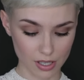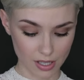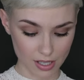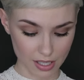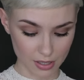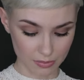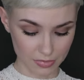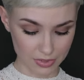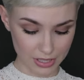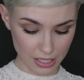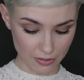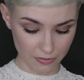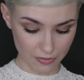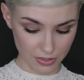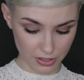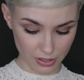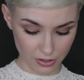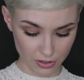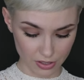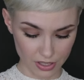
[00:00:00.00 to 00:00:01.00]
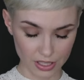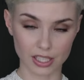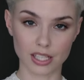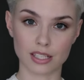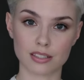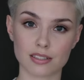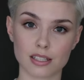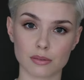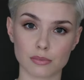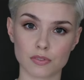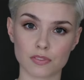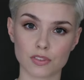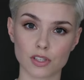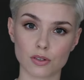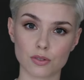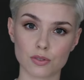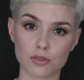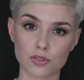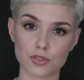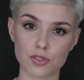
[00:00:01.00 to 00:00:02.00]
I am definitely gonna get some of
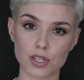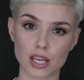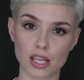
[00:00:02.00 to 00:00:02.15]
those